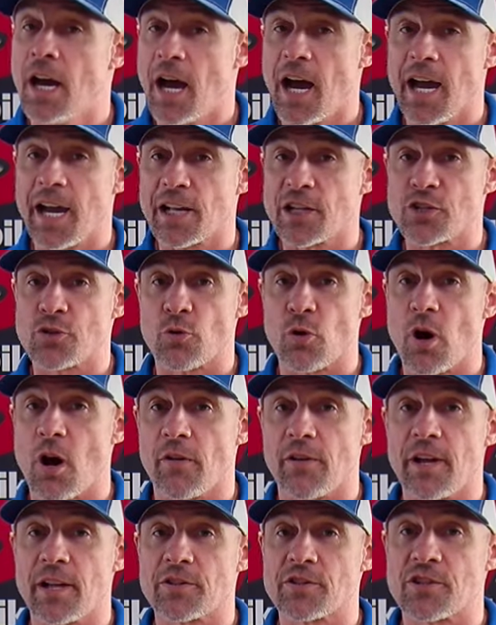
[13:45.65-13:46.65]
I answer
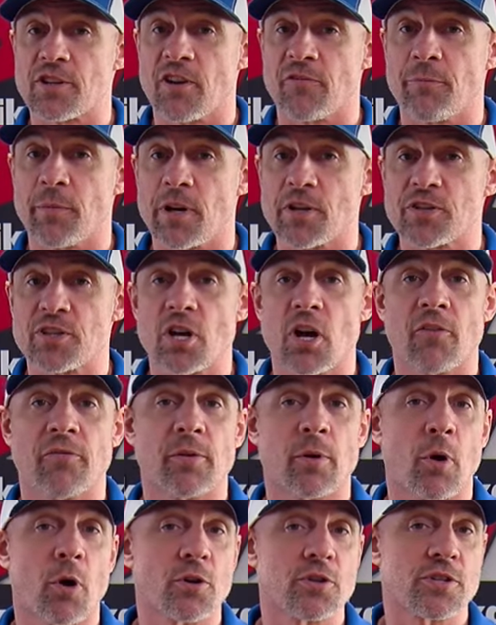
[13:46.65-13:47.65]
all that stuff myself
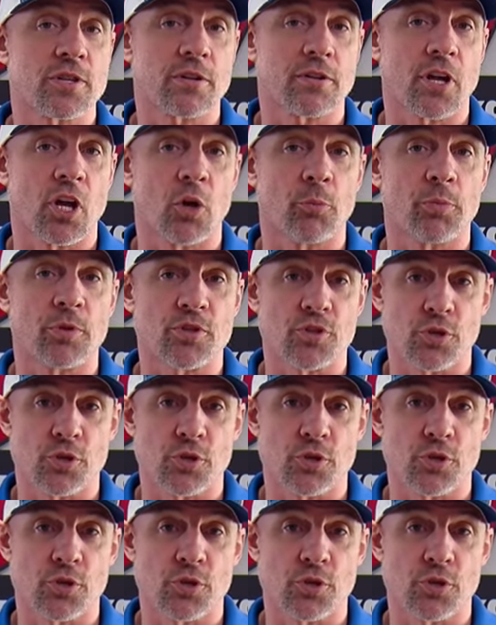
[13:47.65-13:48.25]
and always here to help you